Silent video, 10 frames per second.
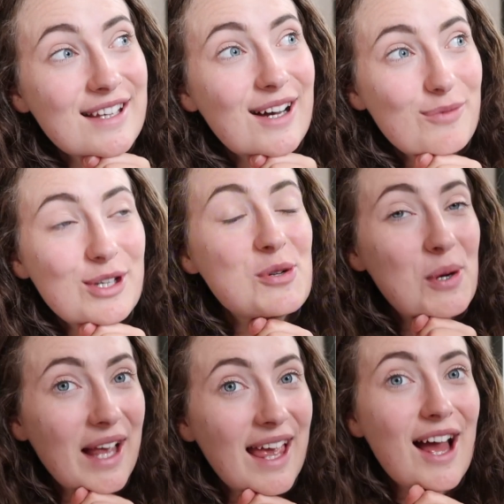I'm
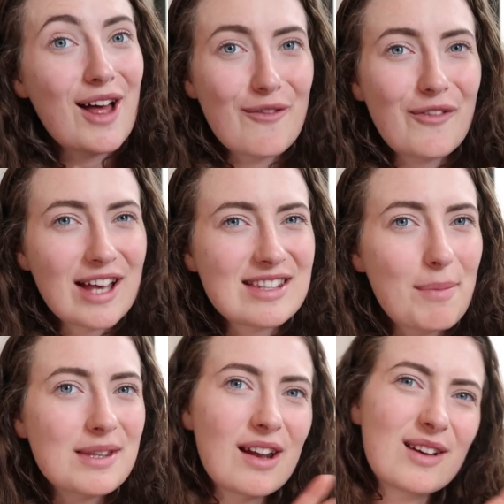enjoying it. The first
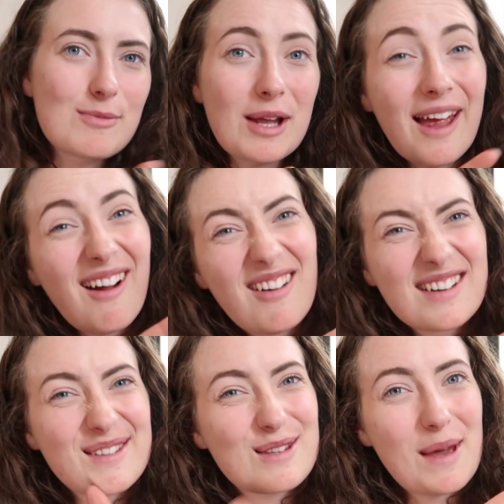episode I was a bit like, oh,
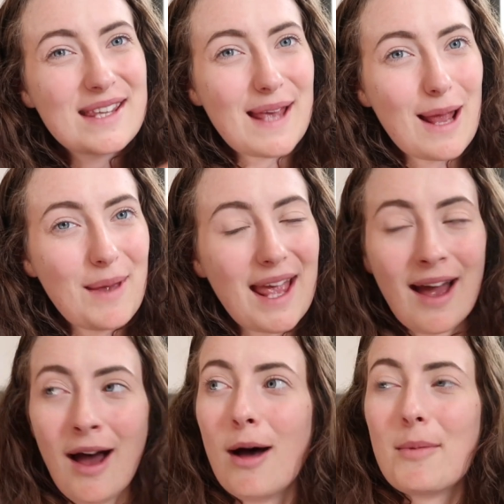is this a bit samey,
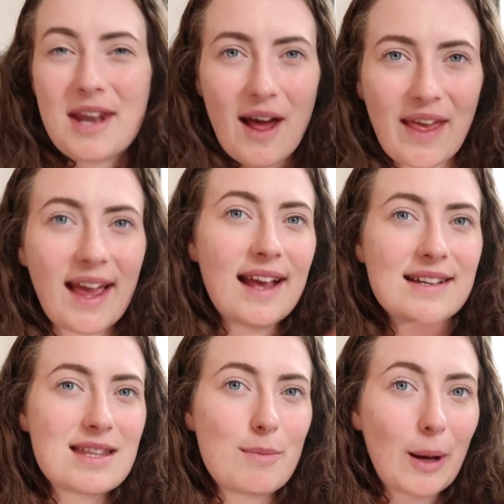but now they're getting
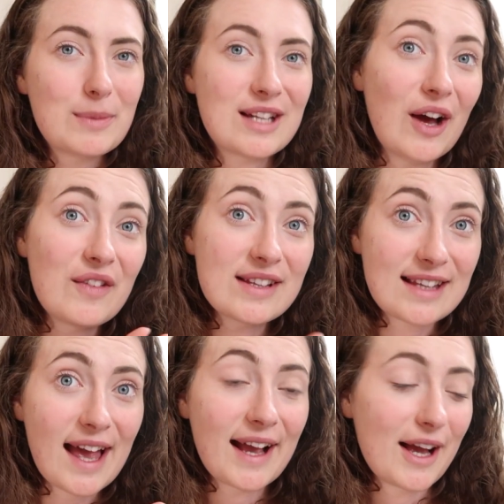into the pub stuff, it's
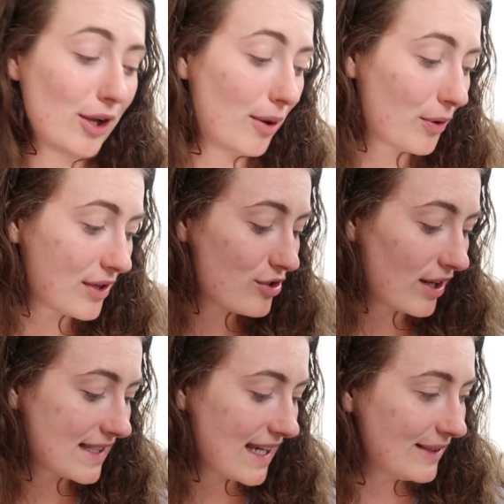getting a lot more
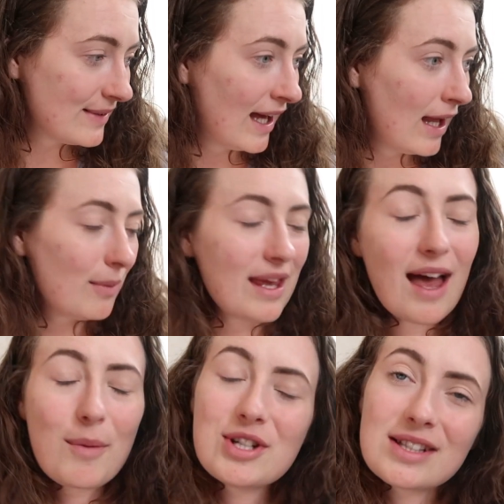interesting. But
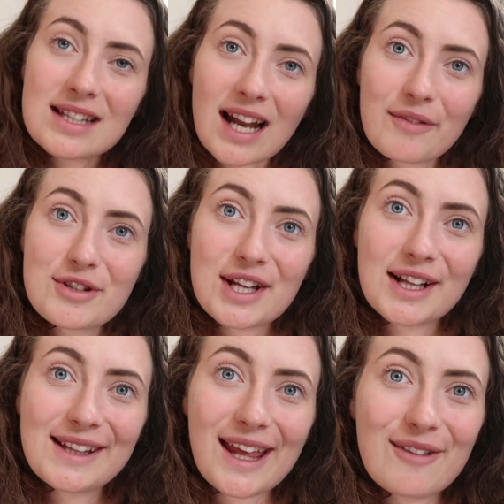yeah, we're just gonna have a
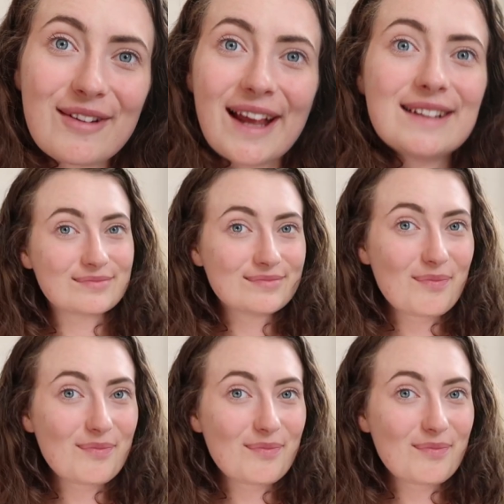chill evening.